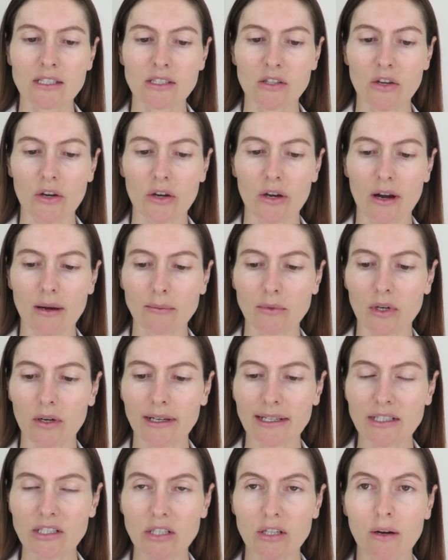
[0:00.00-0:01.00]
So I'm
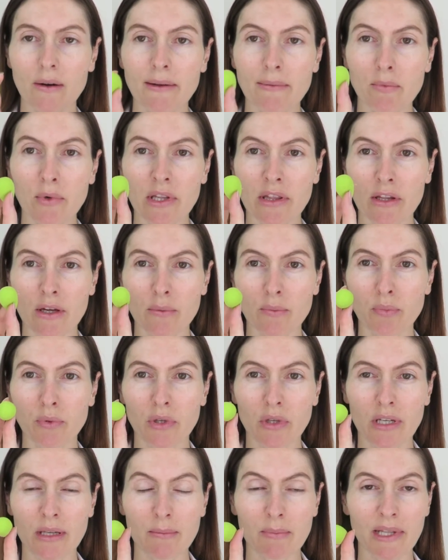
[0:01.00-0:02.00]
going to go in with a
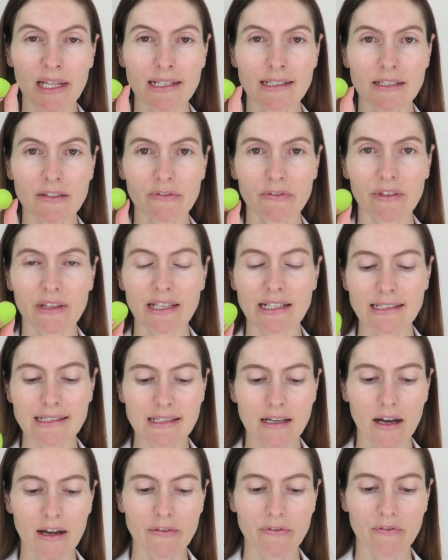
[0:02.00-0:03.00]
beauty blender for this.
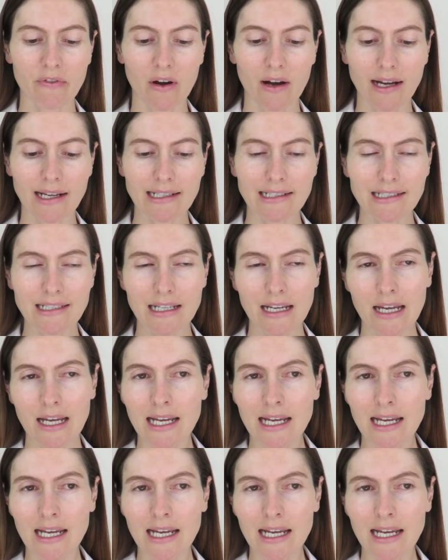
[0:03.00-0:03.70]
I find